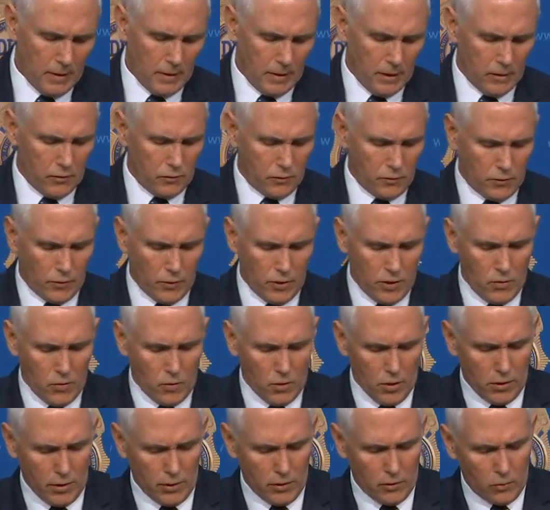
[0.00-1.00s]
As the free
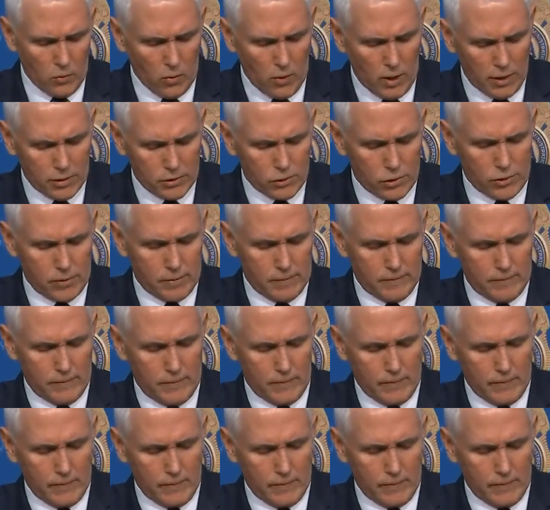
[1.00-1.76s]
world has watched,